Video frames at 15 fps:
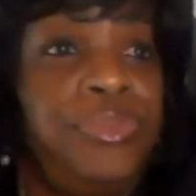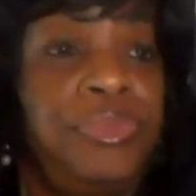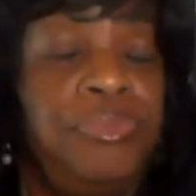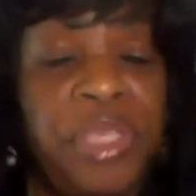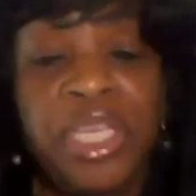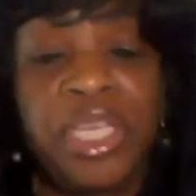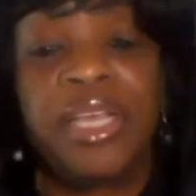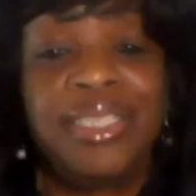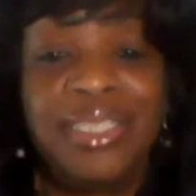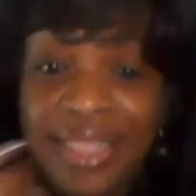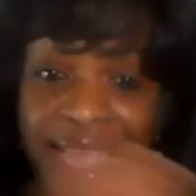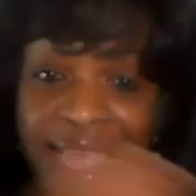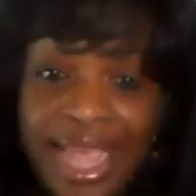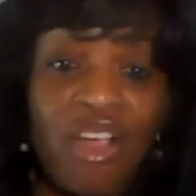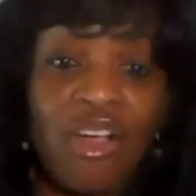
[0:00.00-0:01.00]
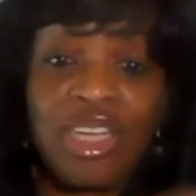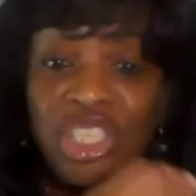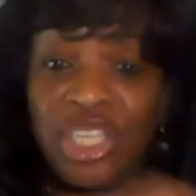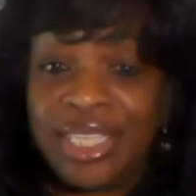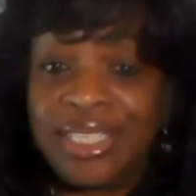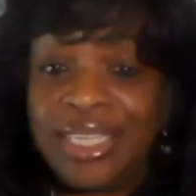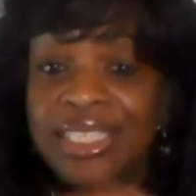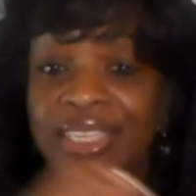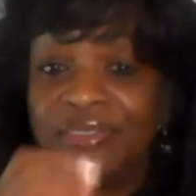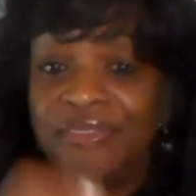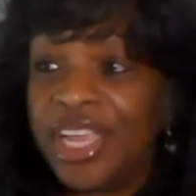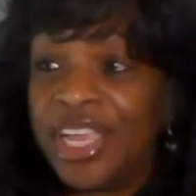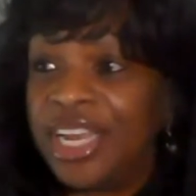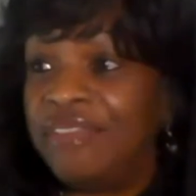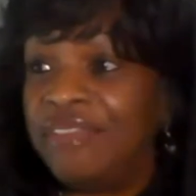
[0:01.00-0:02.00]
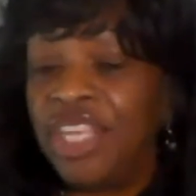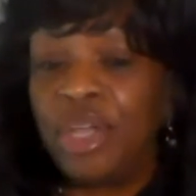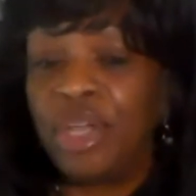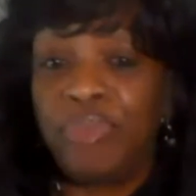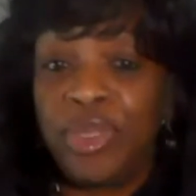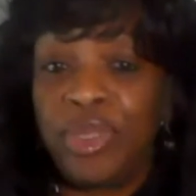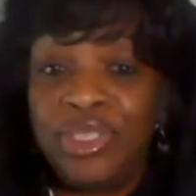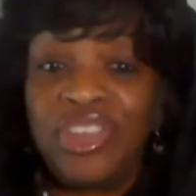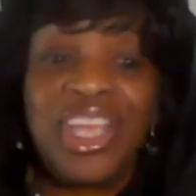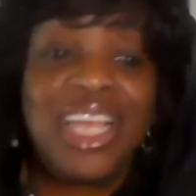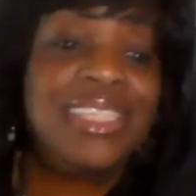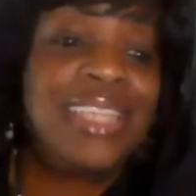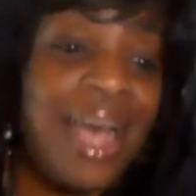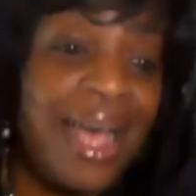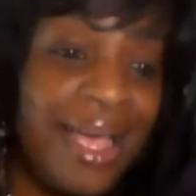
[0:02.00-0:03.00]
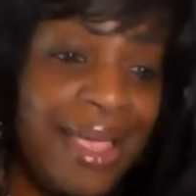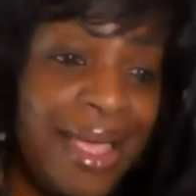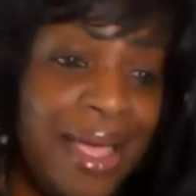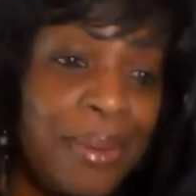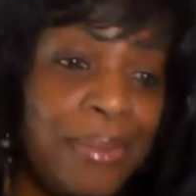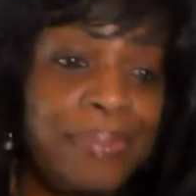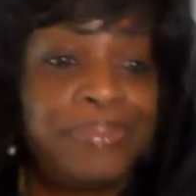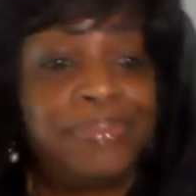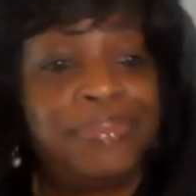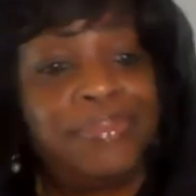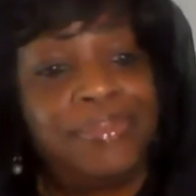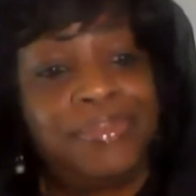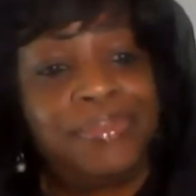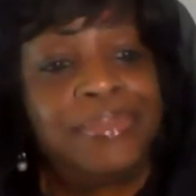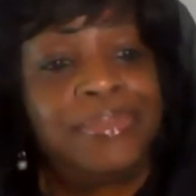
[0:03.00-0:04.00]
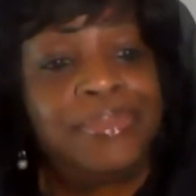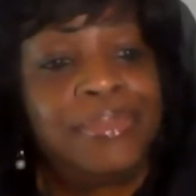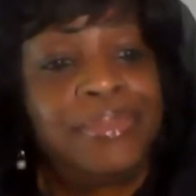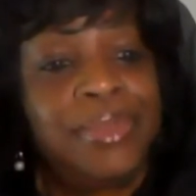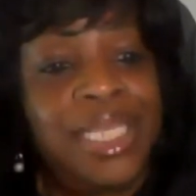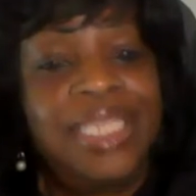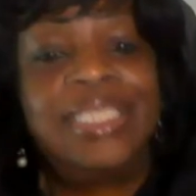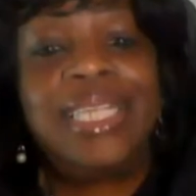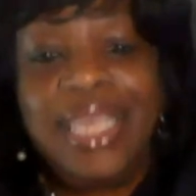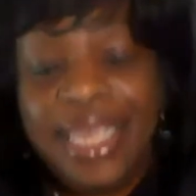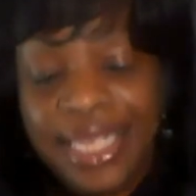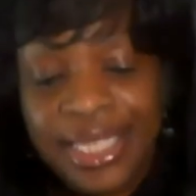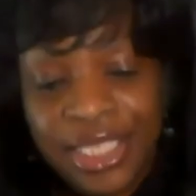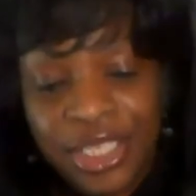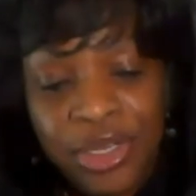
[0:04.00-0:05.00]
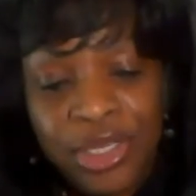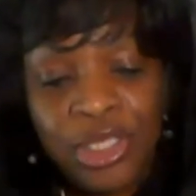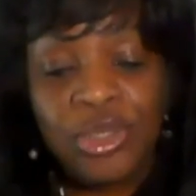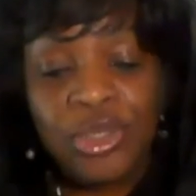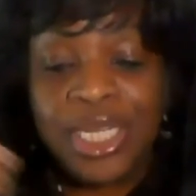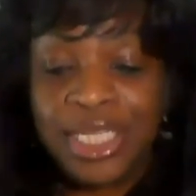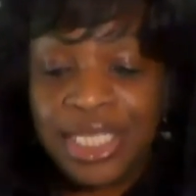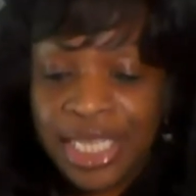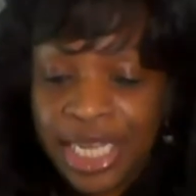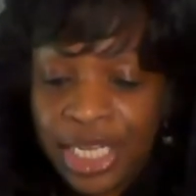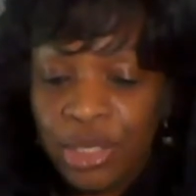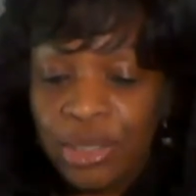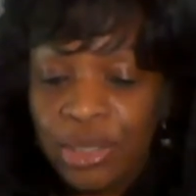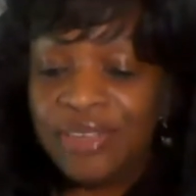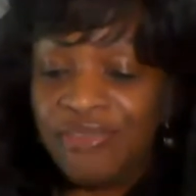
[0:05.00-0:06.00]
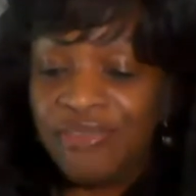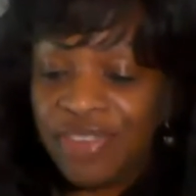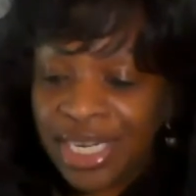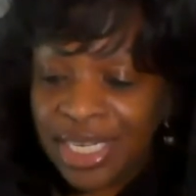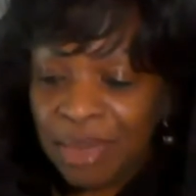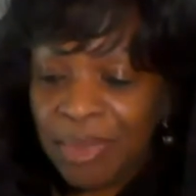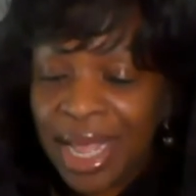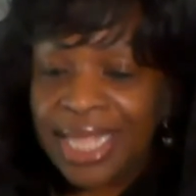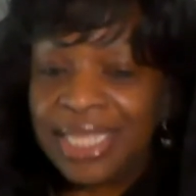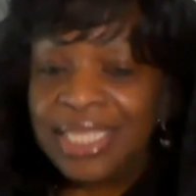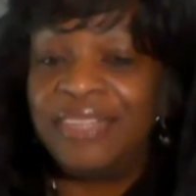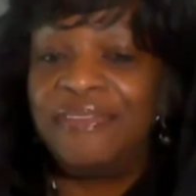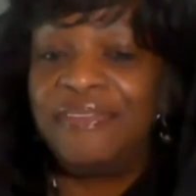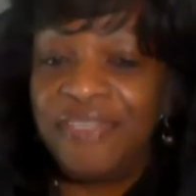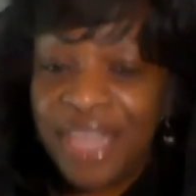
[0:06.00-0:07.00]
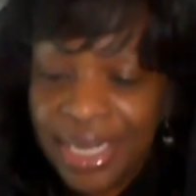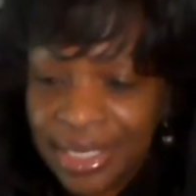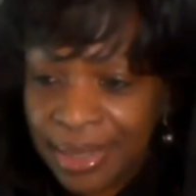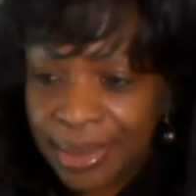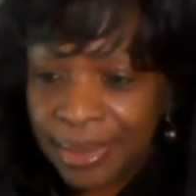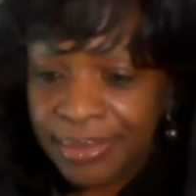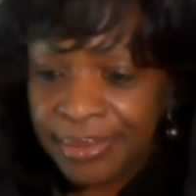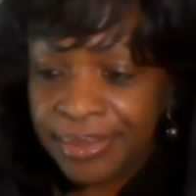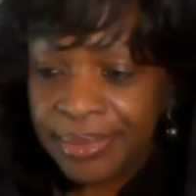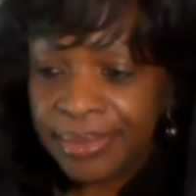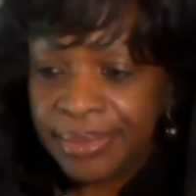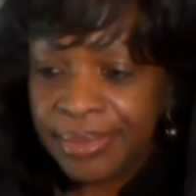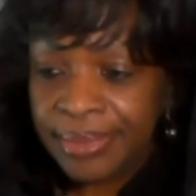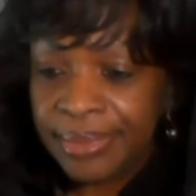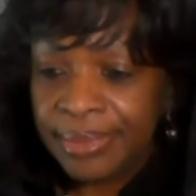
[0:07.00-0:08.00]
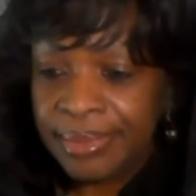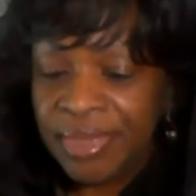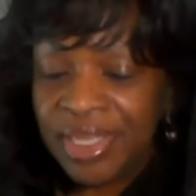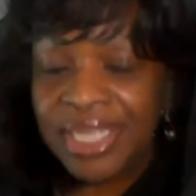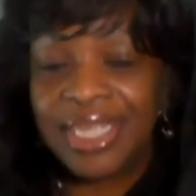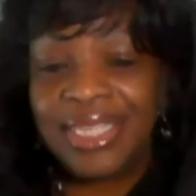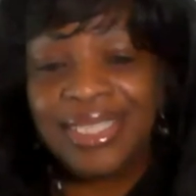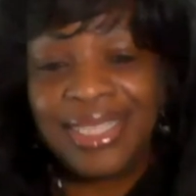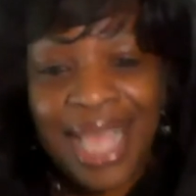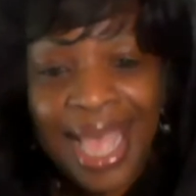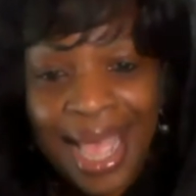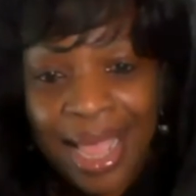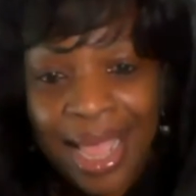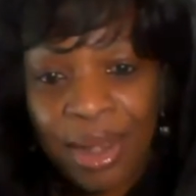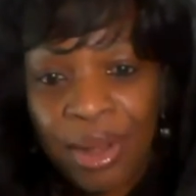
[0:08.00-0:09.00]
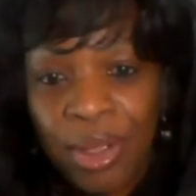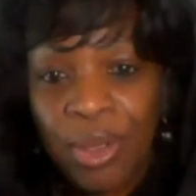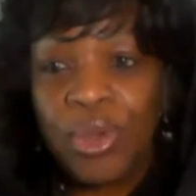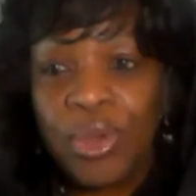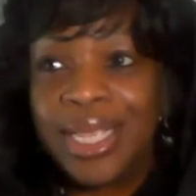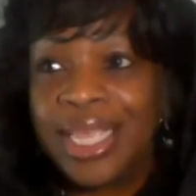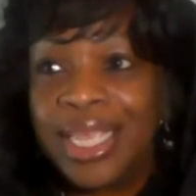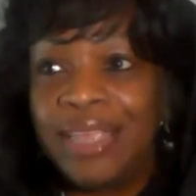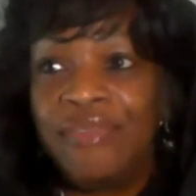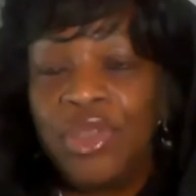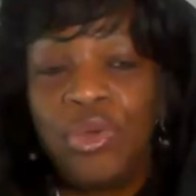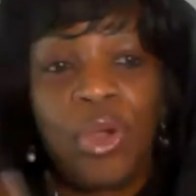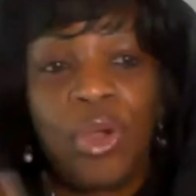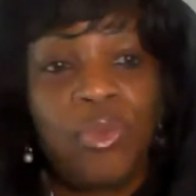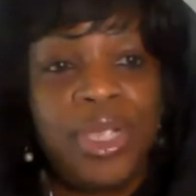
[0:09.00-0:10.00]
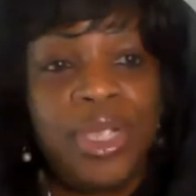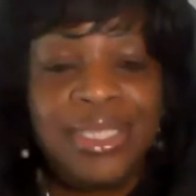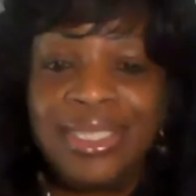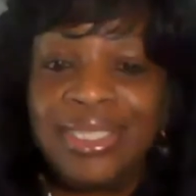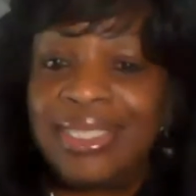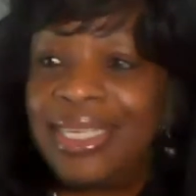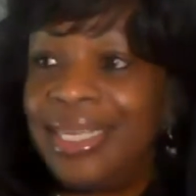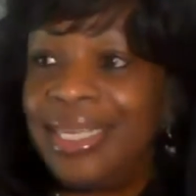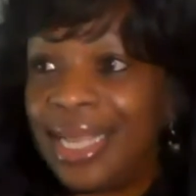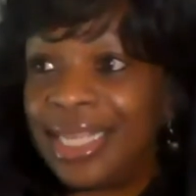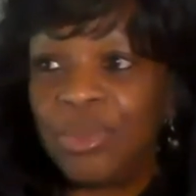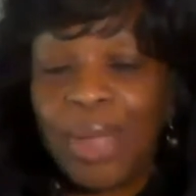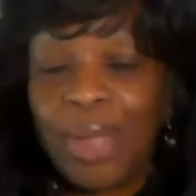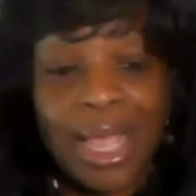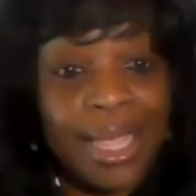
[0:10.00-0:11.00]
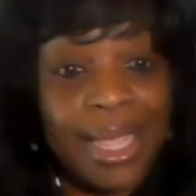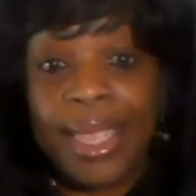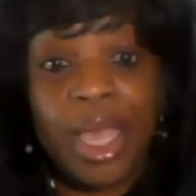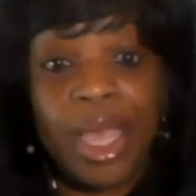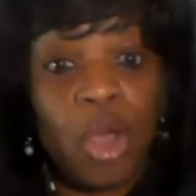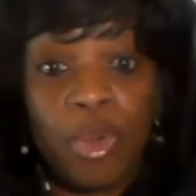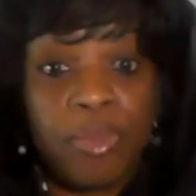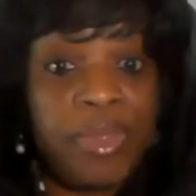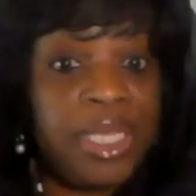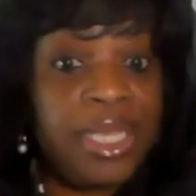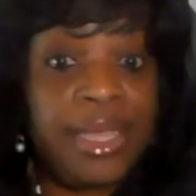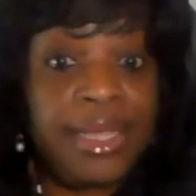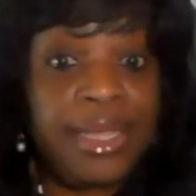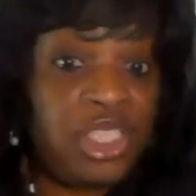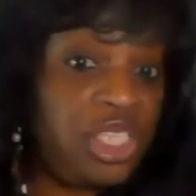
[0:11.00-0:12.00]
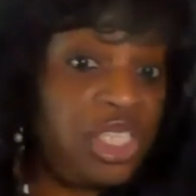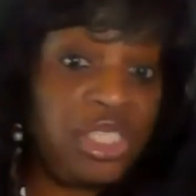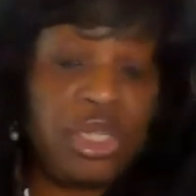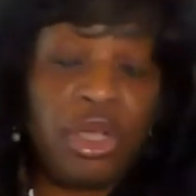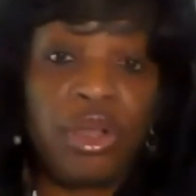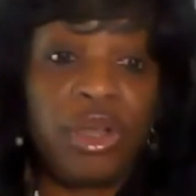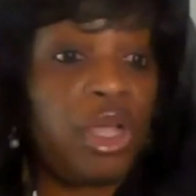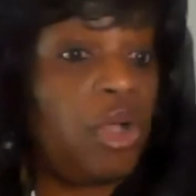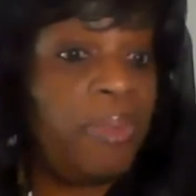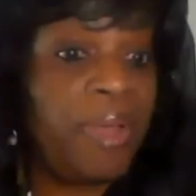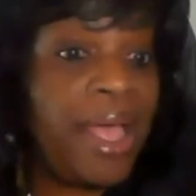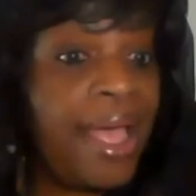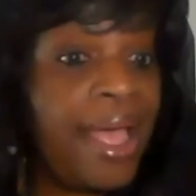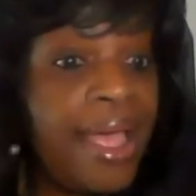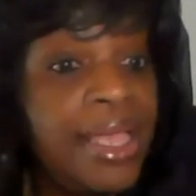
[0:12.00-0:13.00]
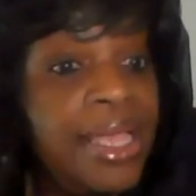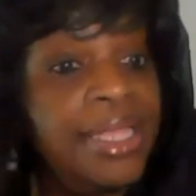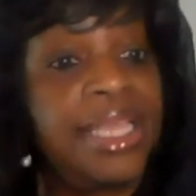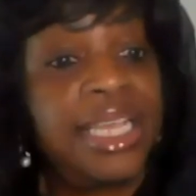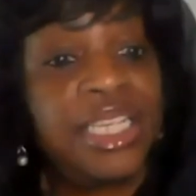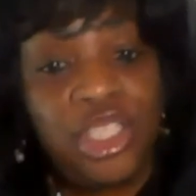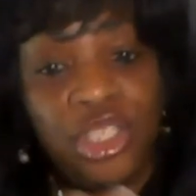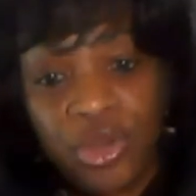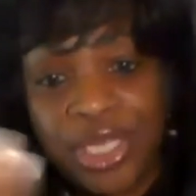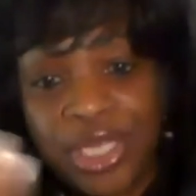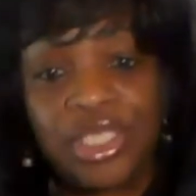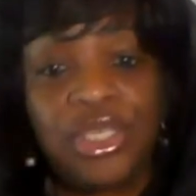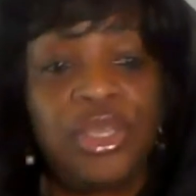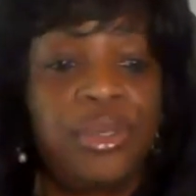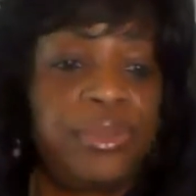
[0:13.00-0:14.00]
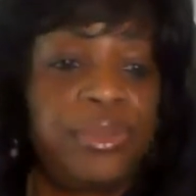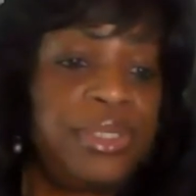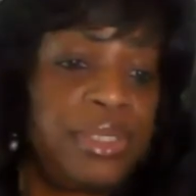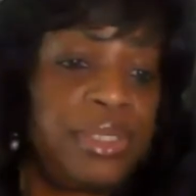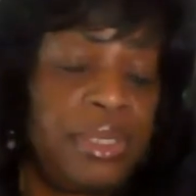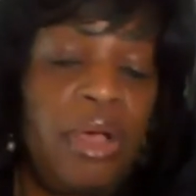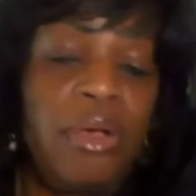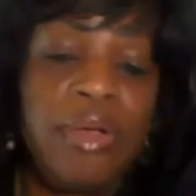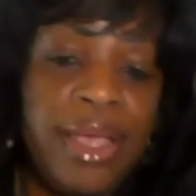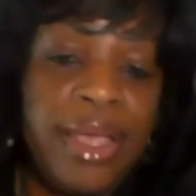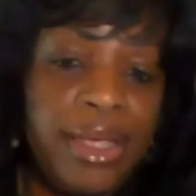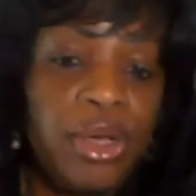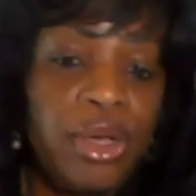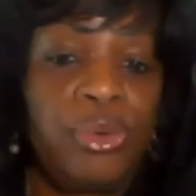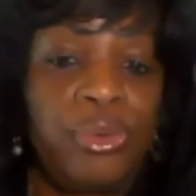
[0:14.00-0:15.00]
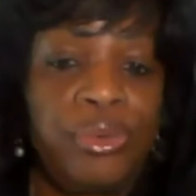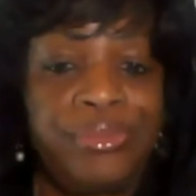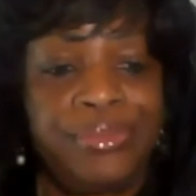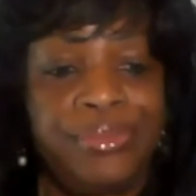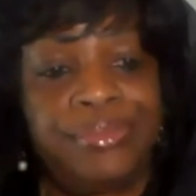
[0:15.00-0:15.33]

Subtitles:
Because they are just as afraid of the abuser as I am. It's easier to continue to victimize the victim because that will give you a reason. See, that's why I can't help her because she's just going to go back. That's your excuse. Okay, cool.